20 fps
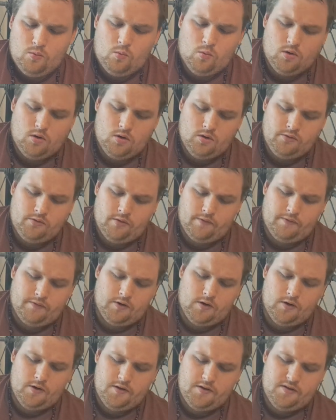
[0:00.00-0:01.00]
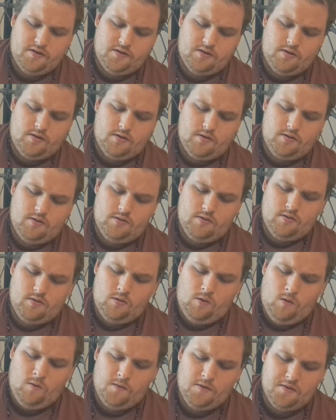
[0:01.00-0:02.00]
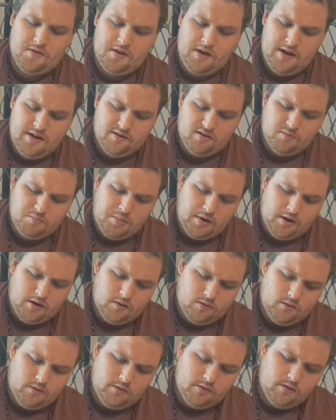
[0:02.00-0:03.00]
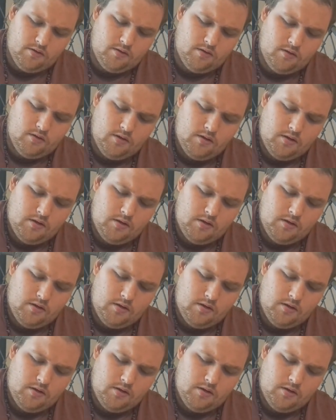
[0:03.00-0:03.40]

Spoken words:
World reversed over the Ace of Pentacles.